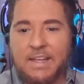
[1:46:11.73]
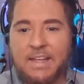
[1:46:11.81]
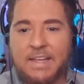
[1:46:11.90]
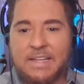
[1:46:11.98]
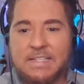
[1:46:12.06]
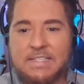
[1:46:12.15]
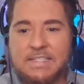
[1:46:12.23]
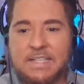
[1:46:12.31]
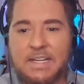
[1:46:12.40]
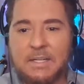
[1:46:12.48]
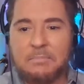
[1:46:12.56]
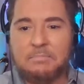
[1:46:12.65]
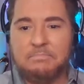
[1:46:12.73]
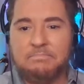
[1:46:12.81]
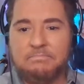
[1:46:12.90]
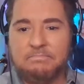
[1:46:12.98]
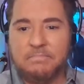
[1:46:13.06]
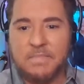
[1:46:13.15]
And um,
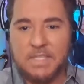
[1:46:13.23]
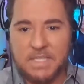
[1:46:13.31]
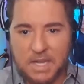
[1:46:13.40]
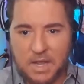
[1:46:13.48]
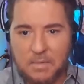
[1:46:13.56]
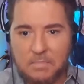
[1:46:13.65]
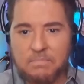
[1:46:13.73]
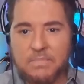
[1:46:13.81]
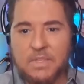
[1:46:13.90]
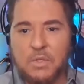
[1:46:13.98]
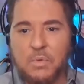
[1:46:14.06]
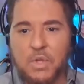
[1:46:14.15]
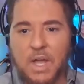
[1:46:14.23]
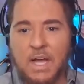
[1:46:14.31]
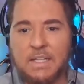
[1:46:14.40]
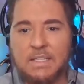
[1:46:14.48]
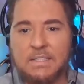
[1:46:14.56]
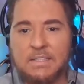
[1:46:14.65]
yep, you
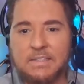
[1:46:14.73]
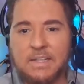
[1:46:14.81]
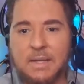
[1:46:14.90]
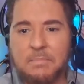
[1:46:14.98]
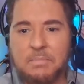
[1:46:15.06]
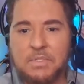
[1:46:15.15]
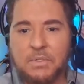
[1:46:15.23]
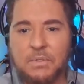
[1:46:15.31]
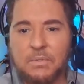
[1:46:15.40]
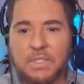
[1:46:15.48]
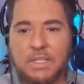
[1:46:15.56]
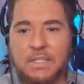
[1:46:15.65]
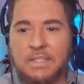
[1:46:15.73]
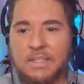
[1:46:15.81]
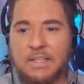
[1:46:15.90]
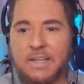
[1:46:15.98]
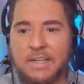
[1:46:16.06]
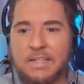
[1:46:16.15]
got it. Absolutely.
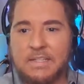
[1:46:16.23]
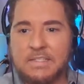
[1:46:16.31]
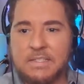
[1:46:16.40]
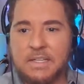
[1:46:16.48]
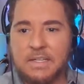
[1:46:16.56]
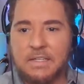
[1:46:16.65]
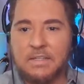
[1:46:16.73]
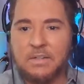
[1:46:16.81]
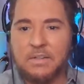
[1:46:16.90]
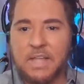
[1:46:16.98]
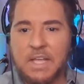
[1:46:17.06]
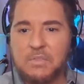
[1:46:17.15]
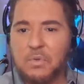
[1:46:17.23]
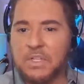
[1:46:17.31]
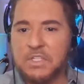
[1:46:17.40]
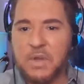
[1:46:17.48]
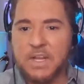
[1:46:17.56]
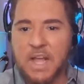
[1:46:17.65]
And uh, Thanks for all
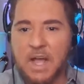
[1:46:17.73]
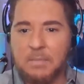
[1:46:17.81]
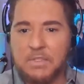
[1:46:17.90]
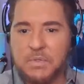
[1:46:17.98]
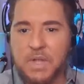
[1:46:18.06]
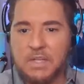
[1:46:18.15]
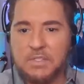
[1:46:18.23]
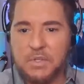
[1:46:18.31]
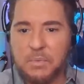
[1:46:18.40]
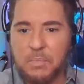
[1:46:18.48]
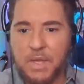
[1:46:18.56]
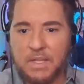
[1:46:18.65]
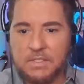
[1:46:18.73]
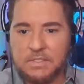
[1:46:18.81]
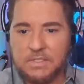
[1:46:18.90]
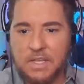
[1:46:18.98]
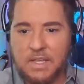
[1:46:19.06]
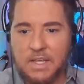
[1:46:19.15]
these great comments. You guys are the best.